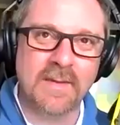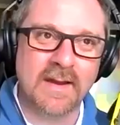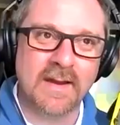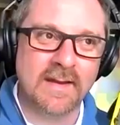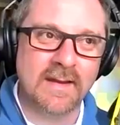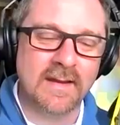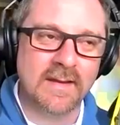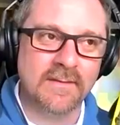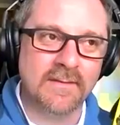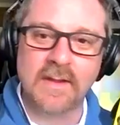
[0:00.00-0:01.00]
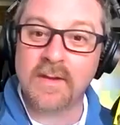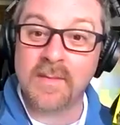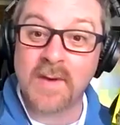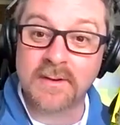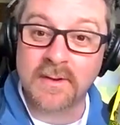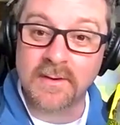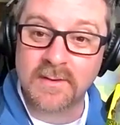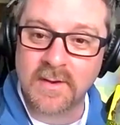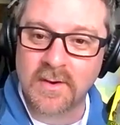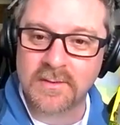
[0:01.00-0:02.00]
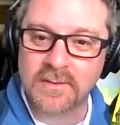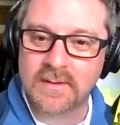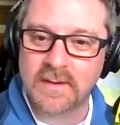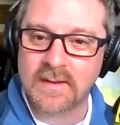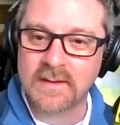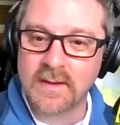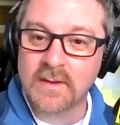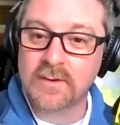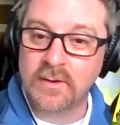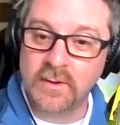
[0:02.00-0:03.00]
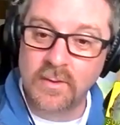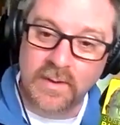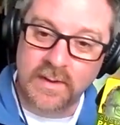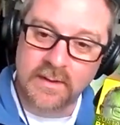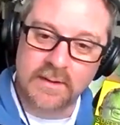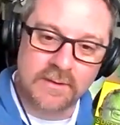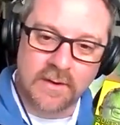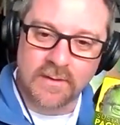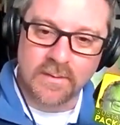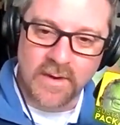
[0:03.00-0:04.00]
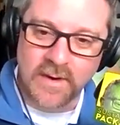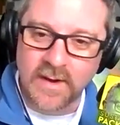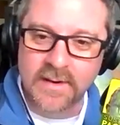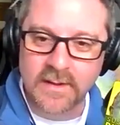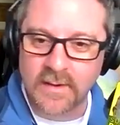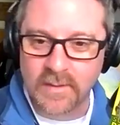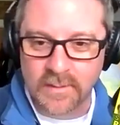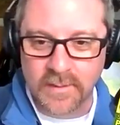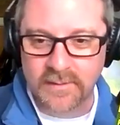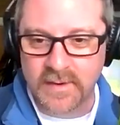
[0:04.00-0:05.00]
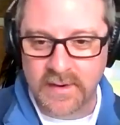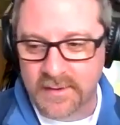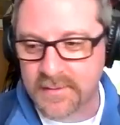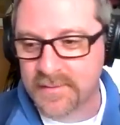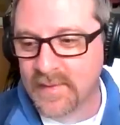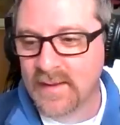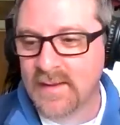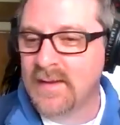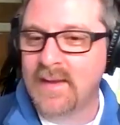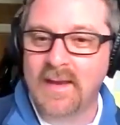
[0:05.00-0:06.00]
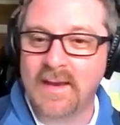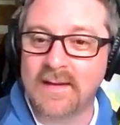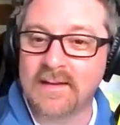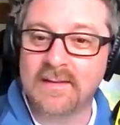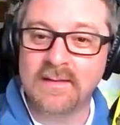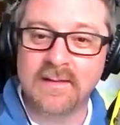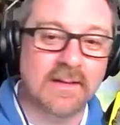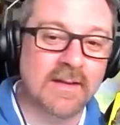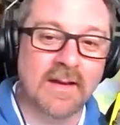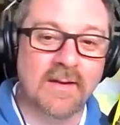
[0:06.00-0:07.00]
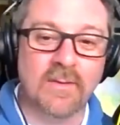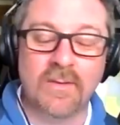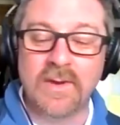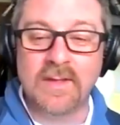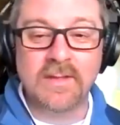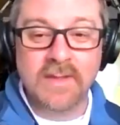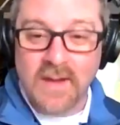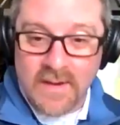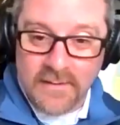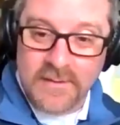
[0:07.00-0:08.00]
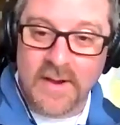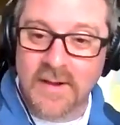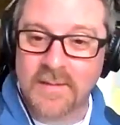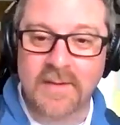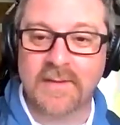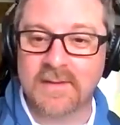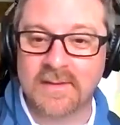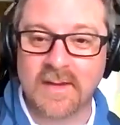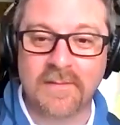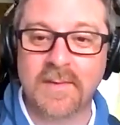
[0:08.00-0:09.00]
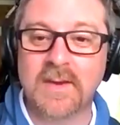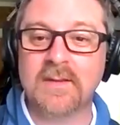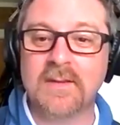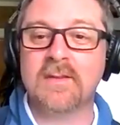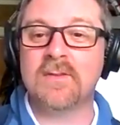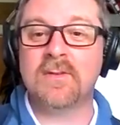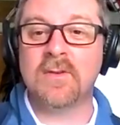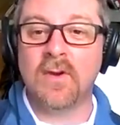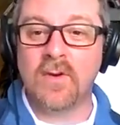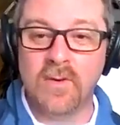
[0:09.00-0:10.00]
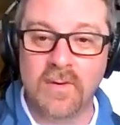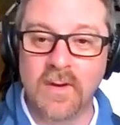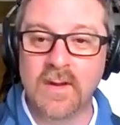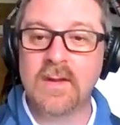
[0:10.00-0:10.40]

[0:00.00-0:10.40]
and I and Abelio Matos host uh, two weekly shows, one audio and one video. And we love talking about this stuff because it's so